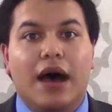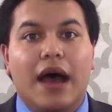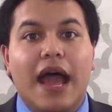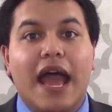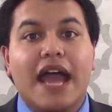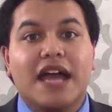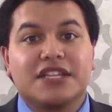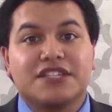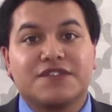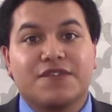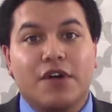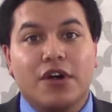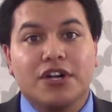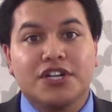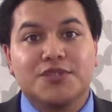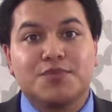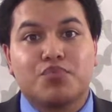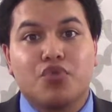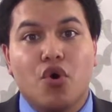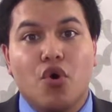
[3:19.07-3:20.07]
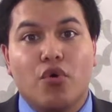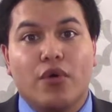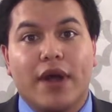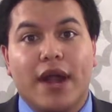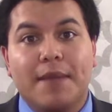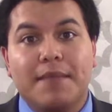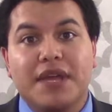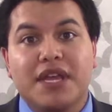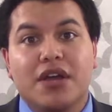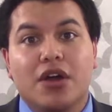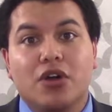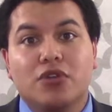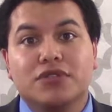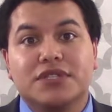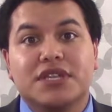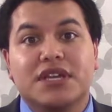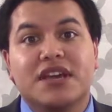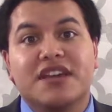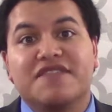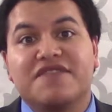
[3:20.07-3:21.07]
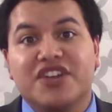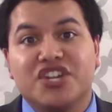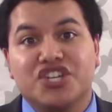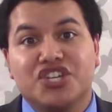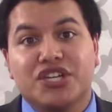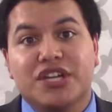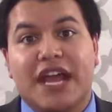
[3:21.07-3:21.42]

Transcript: As far as programming goes, the convention